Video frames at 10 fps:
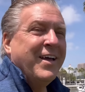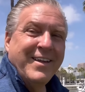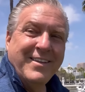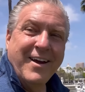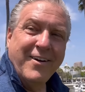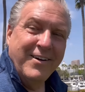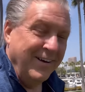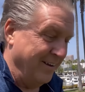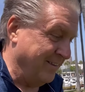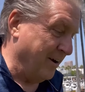their
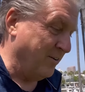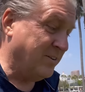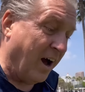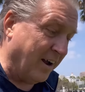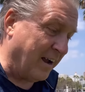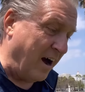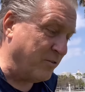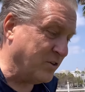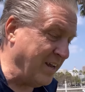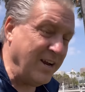their
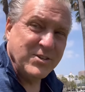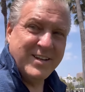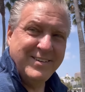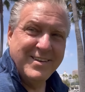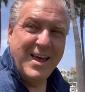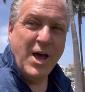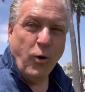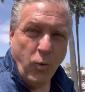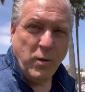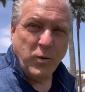conversations.
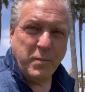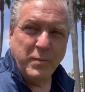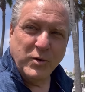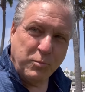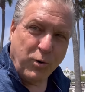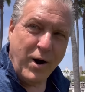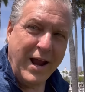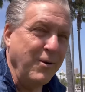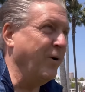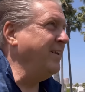One woman was
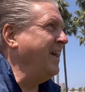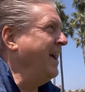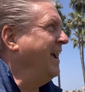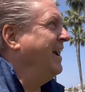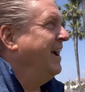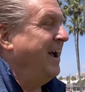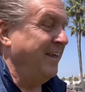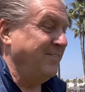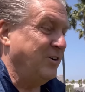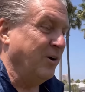praying one day,
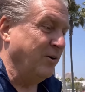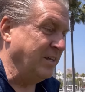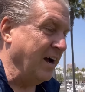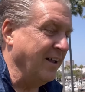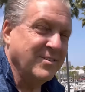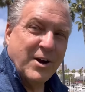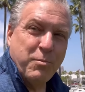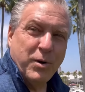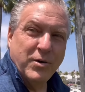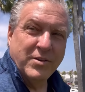and she heard the OnStar
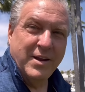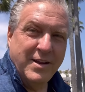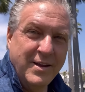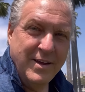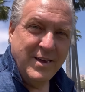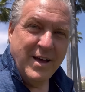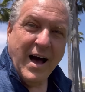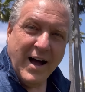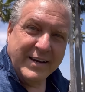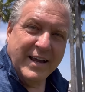person
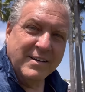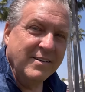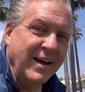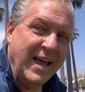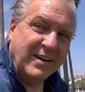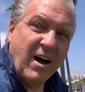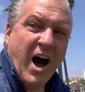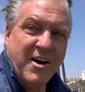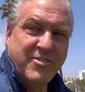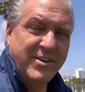uh, giggle and
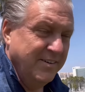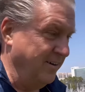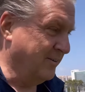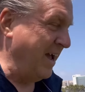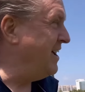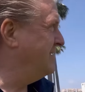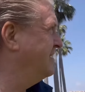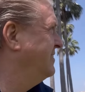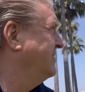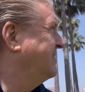cough. Okay,
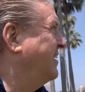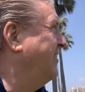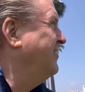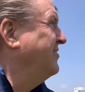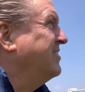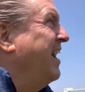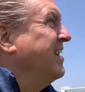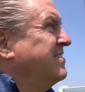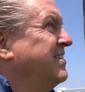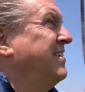so it was nice,